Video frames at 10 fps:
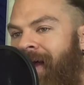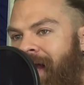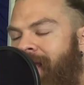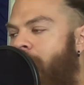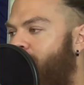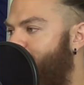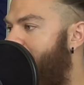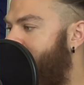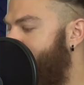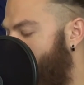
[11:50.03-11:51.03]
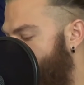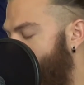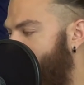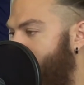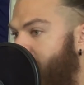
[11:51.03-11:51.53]
And yeah, with bodybuilding
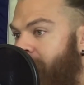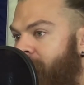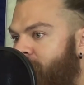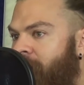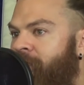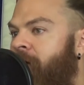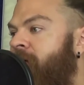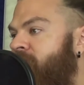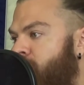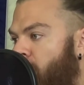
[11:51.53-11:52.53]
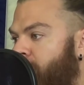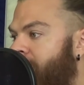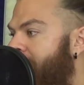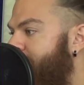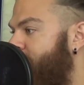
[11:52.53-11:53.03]
physically, like if you have smaller
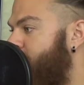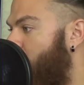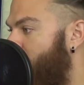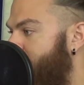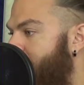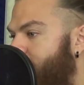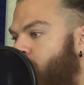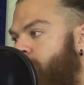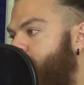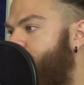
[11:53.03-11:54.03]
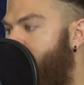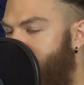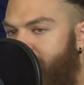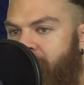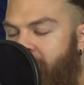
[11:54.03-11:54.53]
legs or smaller deltoids or triceps,